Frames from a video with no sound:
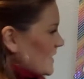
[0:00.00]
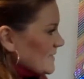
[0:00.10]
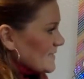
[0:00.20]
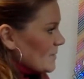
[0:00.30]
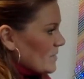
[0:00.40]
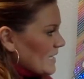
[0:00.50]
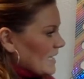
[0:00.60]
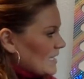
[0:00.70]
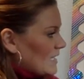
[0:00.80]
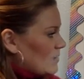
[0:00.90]
is the
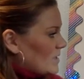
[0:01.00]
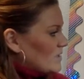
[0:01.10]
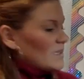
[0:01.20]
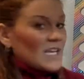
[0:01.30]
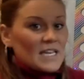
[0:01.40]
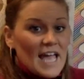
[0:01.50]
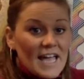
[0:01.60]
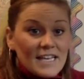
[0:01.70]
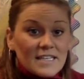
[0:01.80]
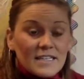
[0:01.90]
beginning, middle, and
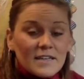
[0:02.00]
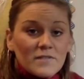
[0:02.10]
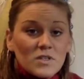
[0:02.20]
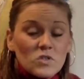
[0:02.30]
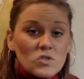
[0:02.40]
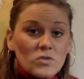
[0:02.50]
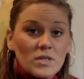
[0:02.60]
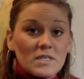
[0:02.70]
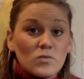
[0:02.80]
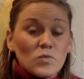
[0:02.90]
end of the
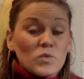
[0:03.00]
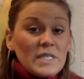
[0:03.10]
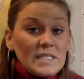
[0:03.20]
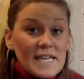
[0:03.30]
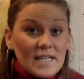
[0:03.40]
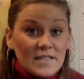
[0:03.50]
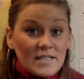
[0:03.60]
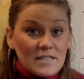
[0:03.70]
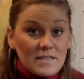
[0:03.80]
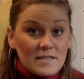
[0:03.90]
story to retell
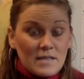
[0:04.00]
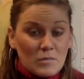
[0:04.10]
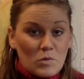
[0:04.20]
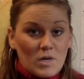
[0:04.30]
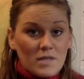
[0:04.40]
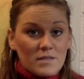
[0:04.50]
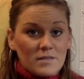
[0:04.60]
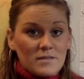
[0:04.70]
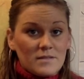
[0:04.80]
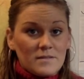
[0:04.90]
it to someone?
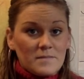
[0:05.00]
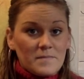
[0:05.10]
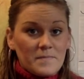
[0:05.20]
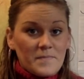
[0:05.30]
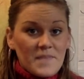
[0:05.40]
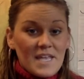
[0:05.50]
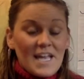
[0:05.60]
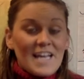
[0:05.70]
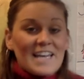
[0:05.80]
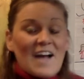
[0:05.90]

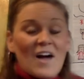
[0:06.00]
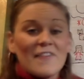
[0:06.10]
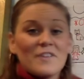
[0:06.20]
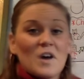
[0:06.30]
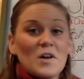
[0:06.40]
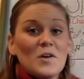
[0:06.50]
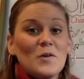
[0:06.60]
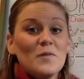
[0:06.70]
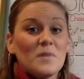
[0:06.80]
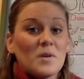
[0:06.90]
Now, I've gone
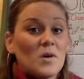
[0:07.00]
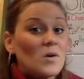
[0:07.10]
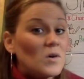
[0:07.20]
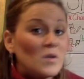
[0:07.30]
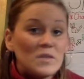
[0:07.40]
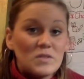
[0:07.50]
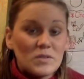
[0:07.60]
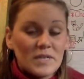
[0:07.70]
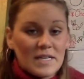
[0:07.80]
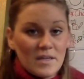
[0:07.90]
over all the
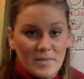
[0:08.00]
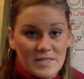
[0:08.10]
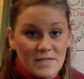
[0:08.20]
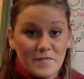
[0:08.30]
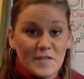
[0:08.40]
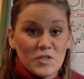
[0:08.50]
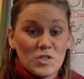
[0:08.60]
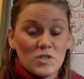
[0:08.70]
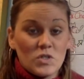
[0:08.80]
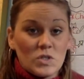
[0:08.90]
story elements of
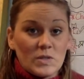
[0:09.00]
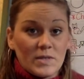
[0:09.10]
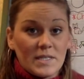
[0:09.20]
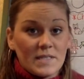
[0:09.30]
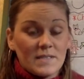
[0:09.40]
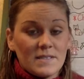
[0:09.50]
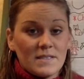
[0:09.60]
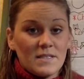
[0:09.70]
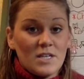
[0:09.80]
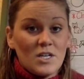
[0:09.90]
fiction stories,
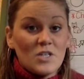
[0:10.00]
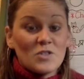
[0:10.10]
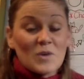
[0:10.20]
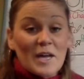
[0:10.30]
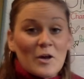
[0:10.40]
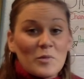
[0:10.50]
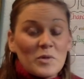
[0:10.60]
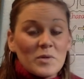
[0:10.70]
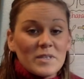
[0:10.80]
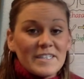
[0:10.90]
so I hope
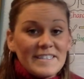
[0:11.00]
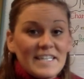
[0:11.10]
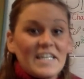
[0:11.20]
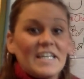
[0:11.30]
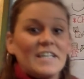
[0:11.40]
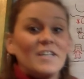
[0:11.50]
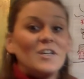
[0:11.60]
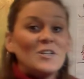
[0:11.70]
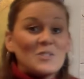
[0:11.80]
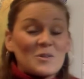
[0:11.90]
you were listening,
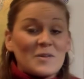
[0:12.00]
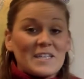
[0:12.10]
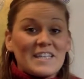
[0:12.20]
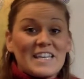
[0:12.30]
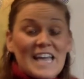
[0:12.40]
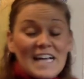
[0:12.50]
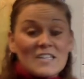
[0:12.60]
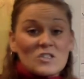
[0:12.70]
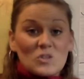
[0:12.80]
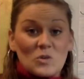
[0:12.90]
so in the
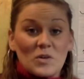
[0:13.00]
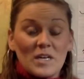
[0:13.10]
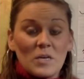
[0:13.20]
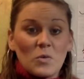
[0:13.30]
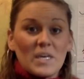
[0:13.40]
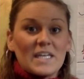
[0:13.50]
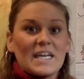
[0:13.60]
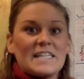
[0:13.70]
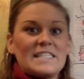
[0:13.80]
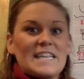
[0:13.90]
next story, we can
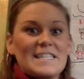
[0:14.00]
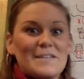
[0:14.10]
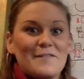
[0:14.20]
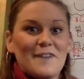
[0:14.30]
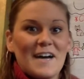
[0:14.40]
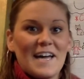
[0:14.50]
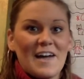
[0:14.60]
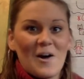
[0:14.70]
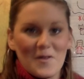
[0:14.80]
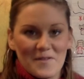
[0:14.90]
identify
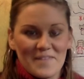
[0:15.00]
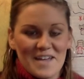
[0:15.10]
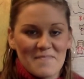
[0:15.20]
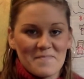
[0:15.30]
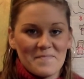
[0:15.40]
all of them